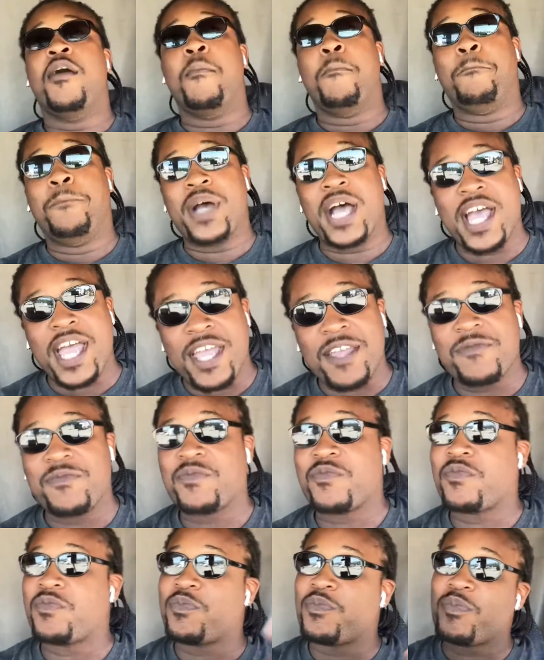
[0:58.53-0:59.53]
But,
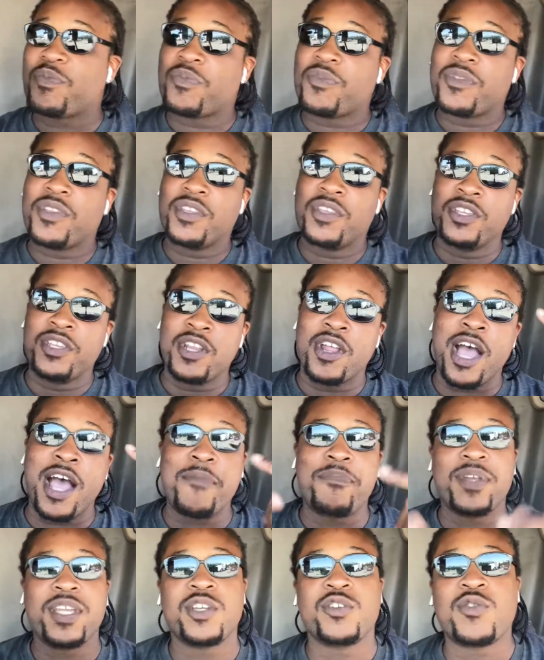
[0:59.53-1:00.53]
you know, I've
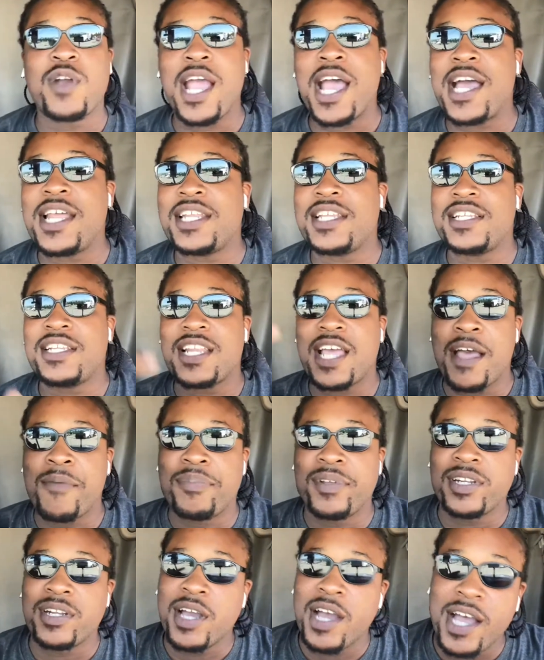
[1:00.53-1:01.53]
been grinding. I've
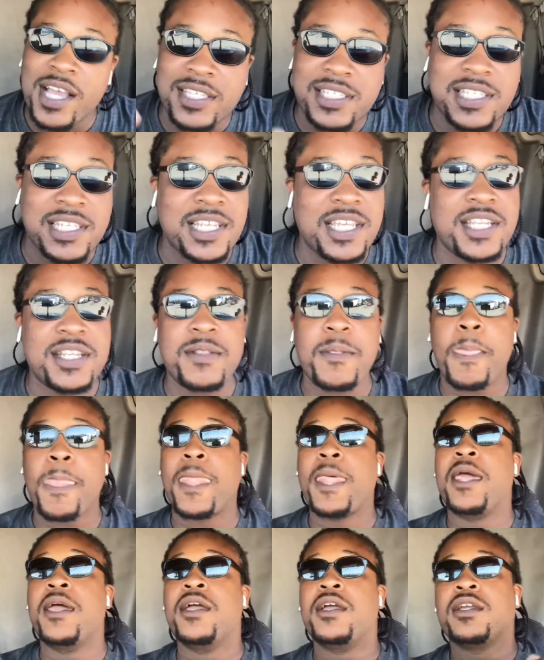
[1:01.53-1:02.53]
been hustling.
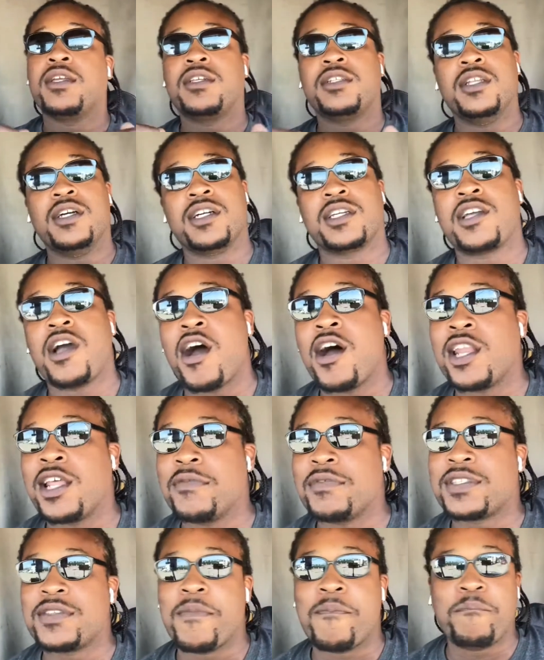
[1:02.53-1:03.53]
Done caught up
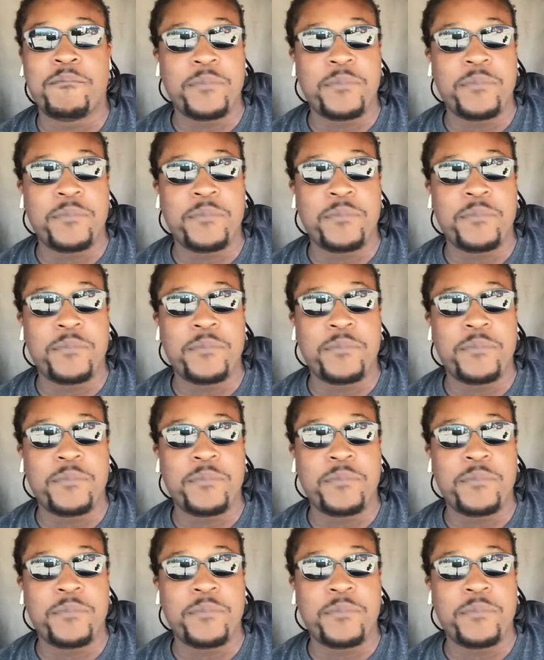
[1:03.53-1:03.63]
with some